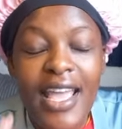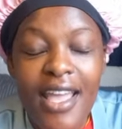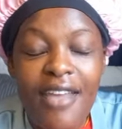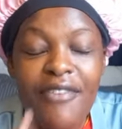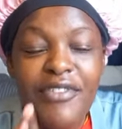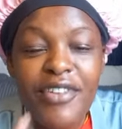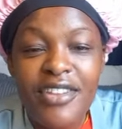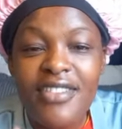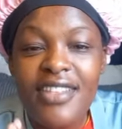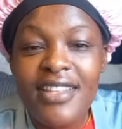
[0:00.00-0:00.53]

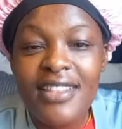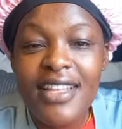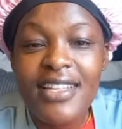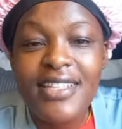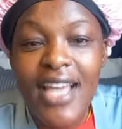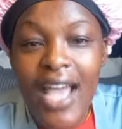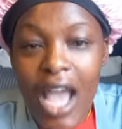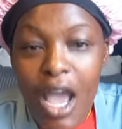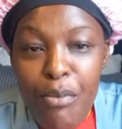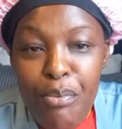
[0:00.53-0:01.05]
everything
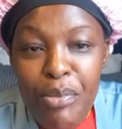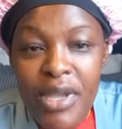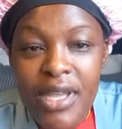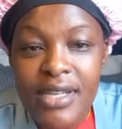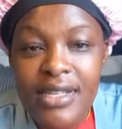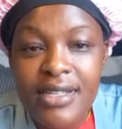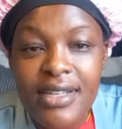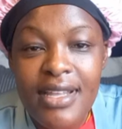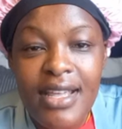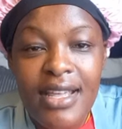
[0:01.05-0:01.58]
that
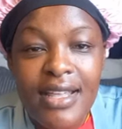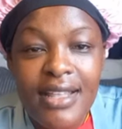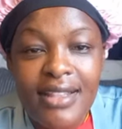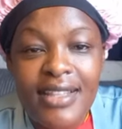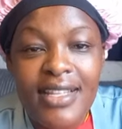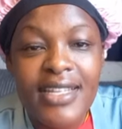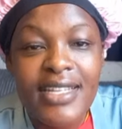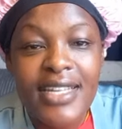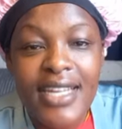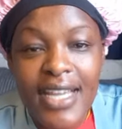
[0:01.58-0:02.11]
happened,
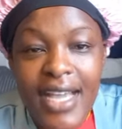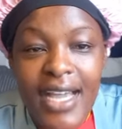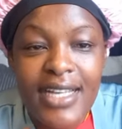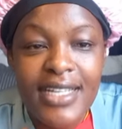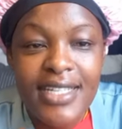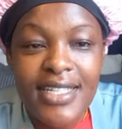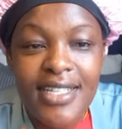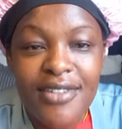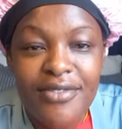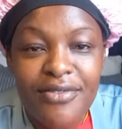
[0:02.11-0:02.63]
the
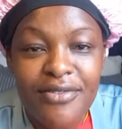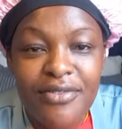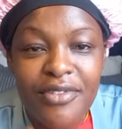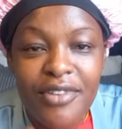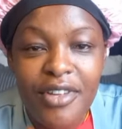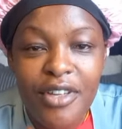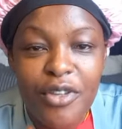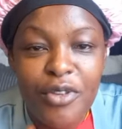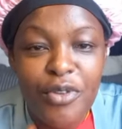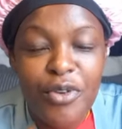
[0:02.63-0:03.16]
negative,
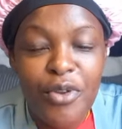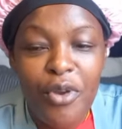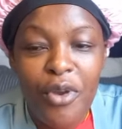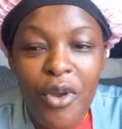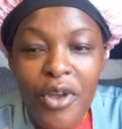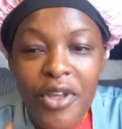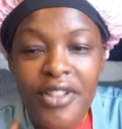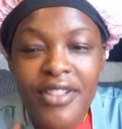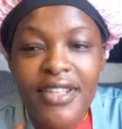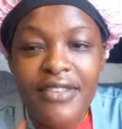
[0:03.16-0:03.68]
you know,
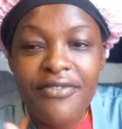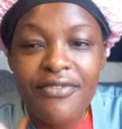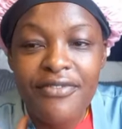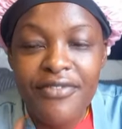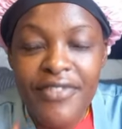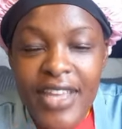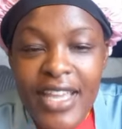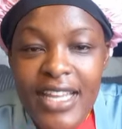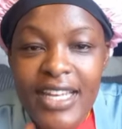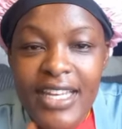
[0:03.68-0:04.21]
the
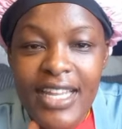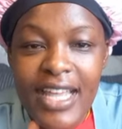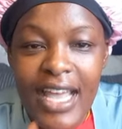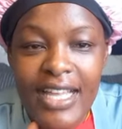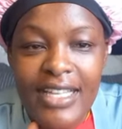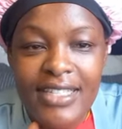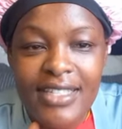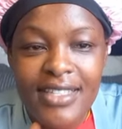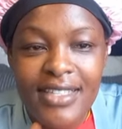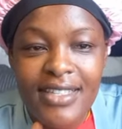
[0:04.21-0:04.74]

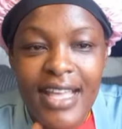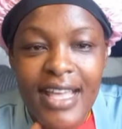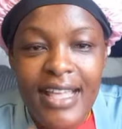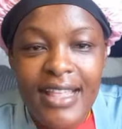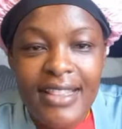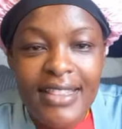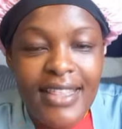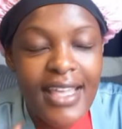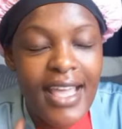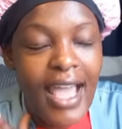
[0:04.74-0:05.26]
failures,
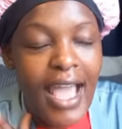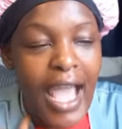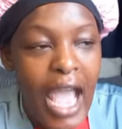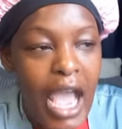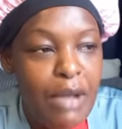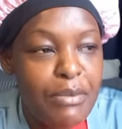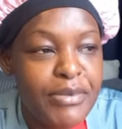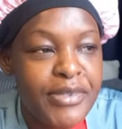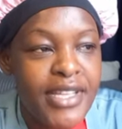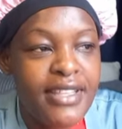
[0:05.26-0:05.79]
the
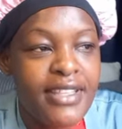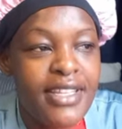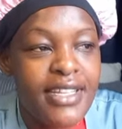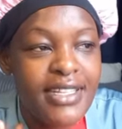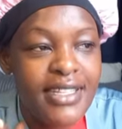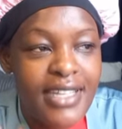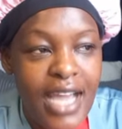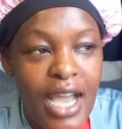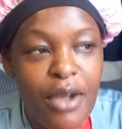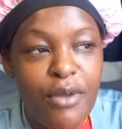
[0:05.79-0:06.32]
ups and the
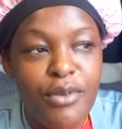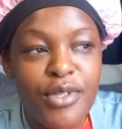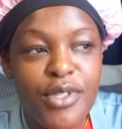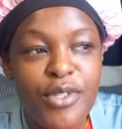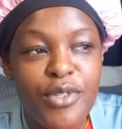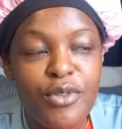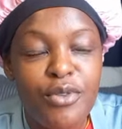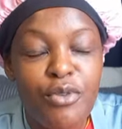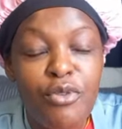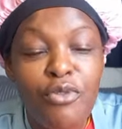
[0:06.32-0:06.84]

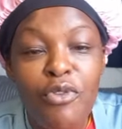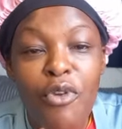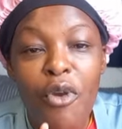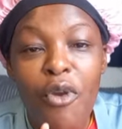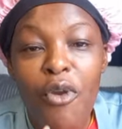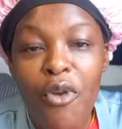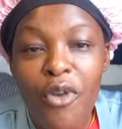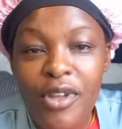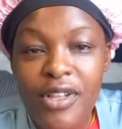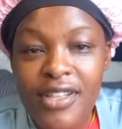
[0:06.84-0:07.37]
downs. You
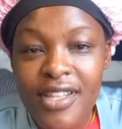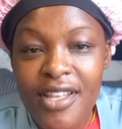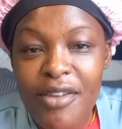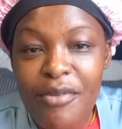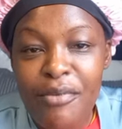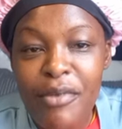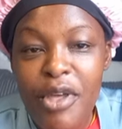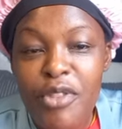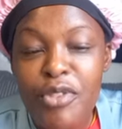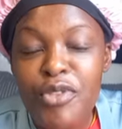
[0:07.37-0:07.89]
forgot
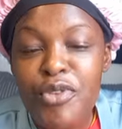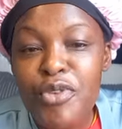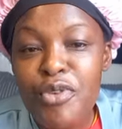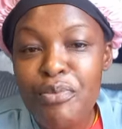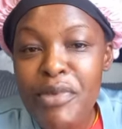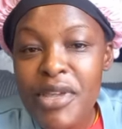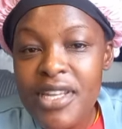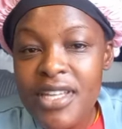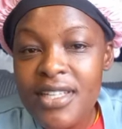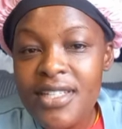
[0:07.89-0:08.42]
them
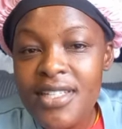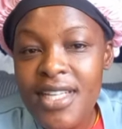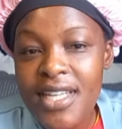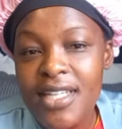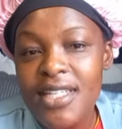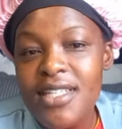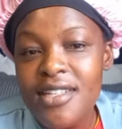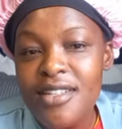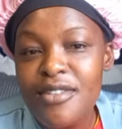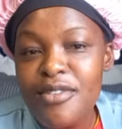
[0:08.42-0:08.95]
through
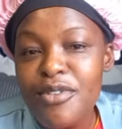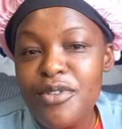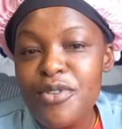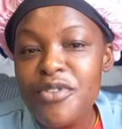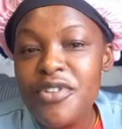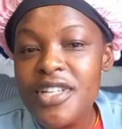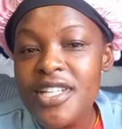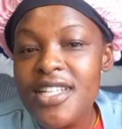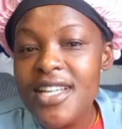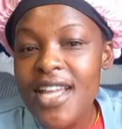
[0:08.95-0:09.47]
meditating,
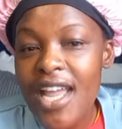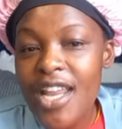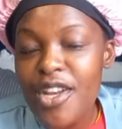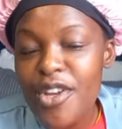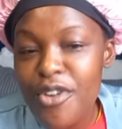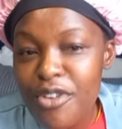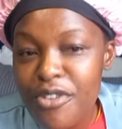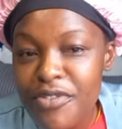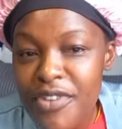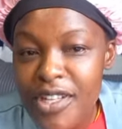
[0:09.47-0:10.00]
through reading a
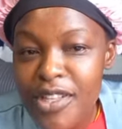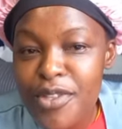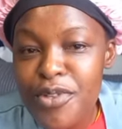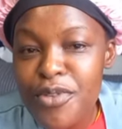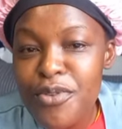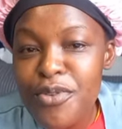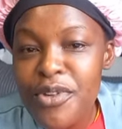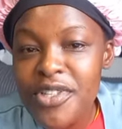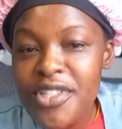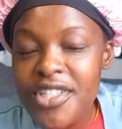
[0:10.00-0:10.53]
novel,
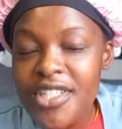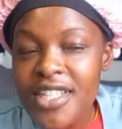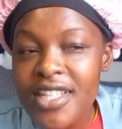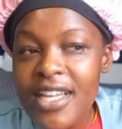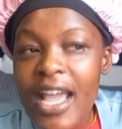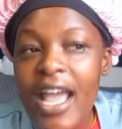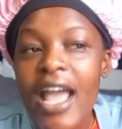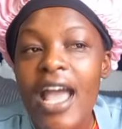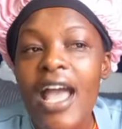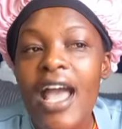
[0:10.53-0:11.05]
through
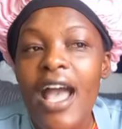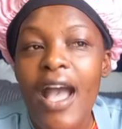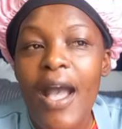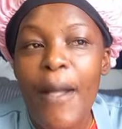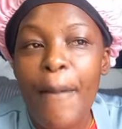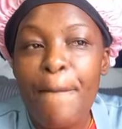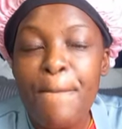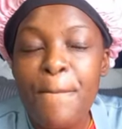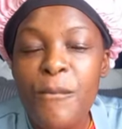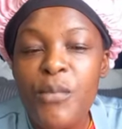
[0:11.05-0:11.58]
watching
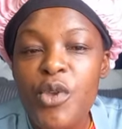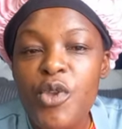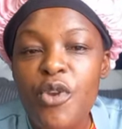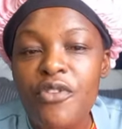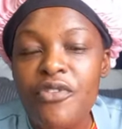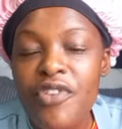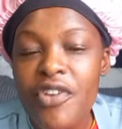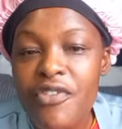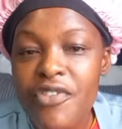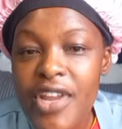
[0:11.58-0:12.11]

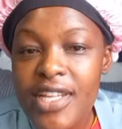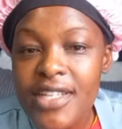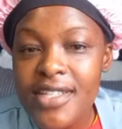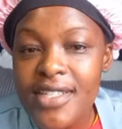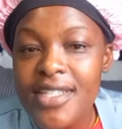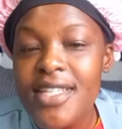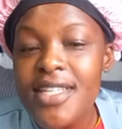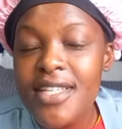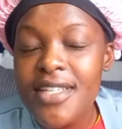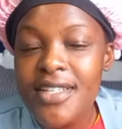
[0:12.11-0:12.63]
your favorite
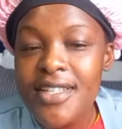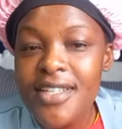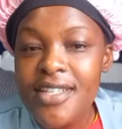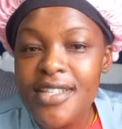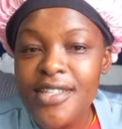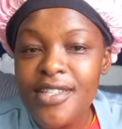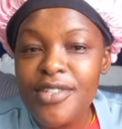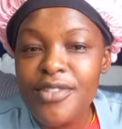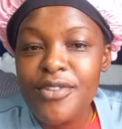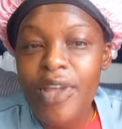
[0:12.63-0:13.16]

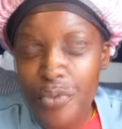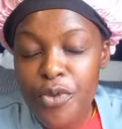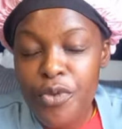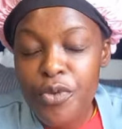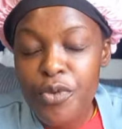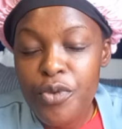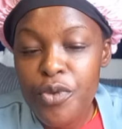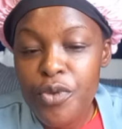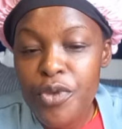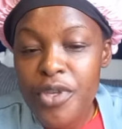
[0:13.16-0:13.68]
series.
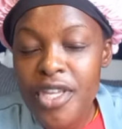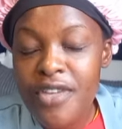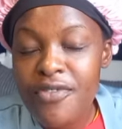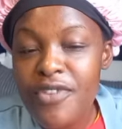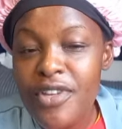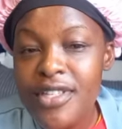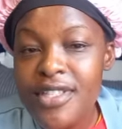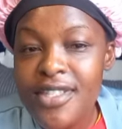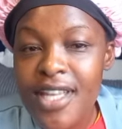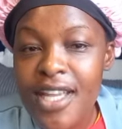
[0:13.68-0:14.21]
You
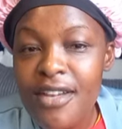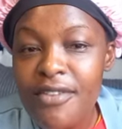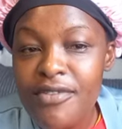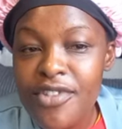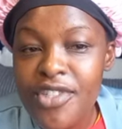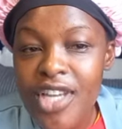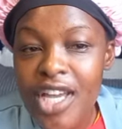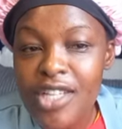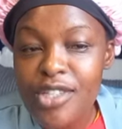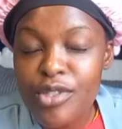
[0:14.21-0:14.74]
give
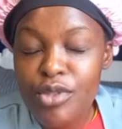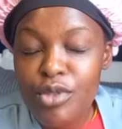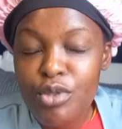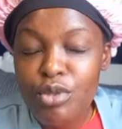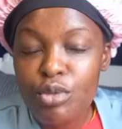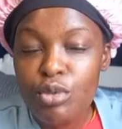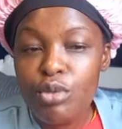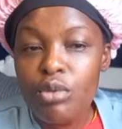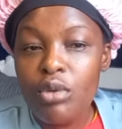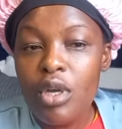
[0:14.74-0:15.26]
yourself chance
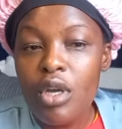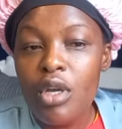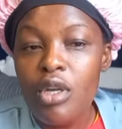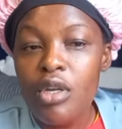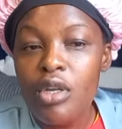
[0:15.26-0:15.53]
to